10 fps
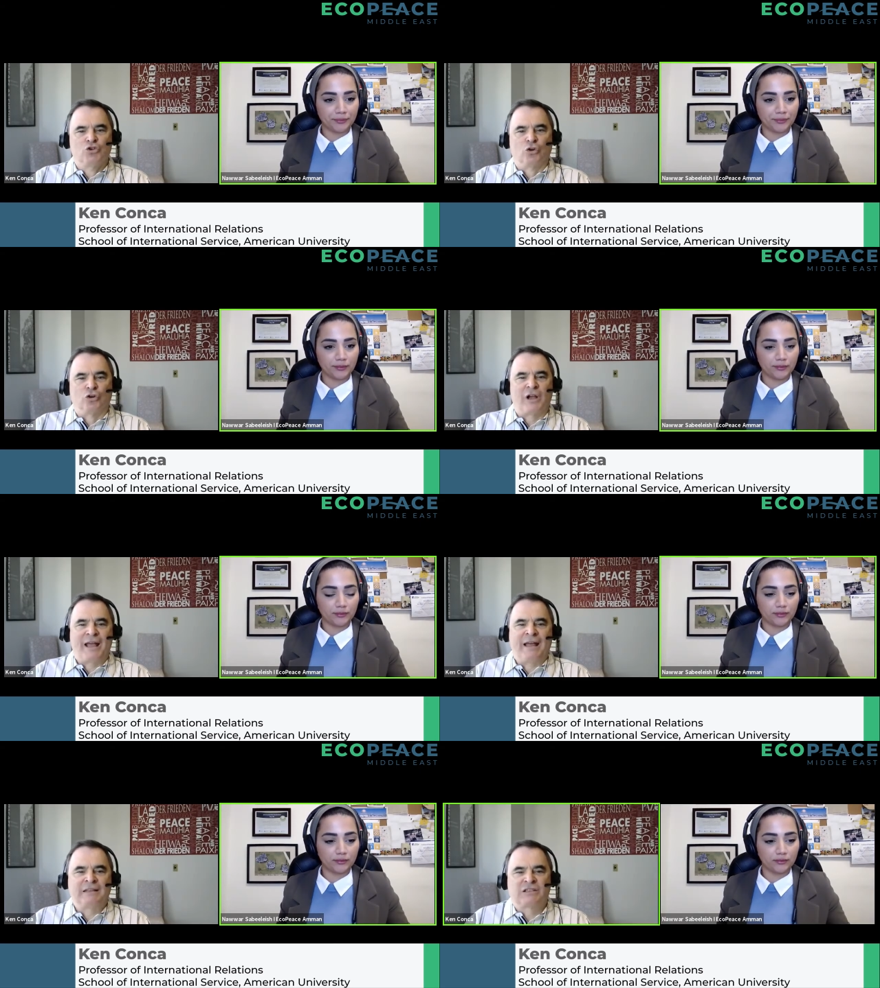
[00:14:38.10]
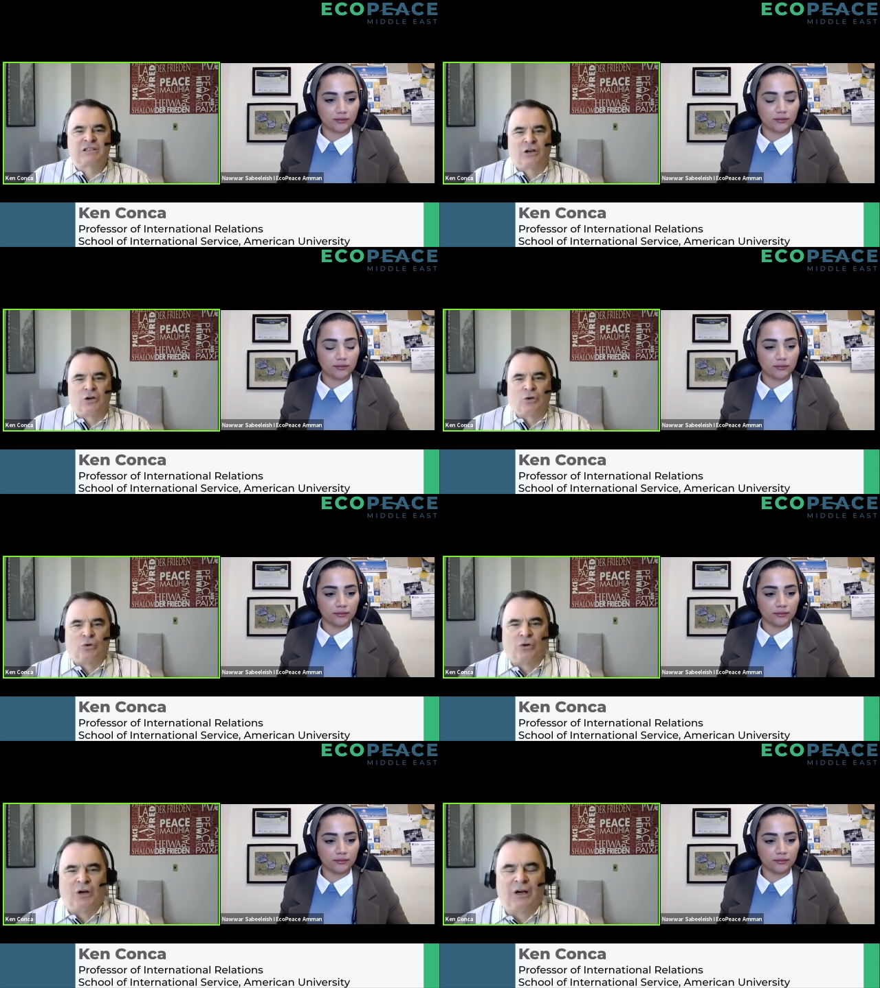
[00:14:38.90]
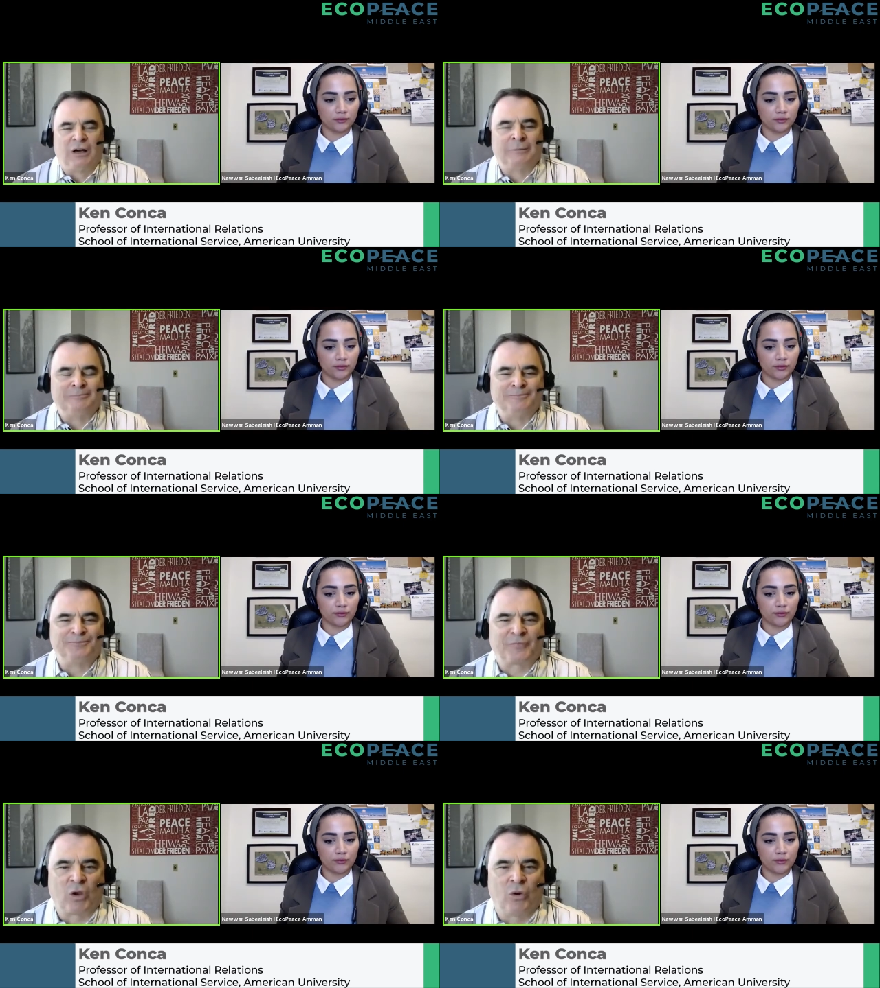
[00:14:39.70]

Speaker 1: Sure. And so, um,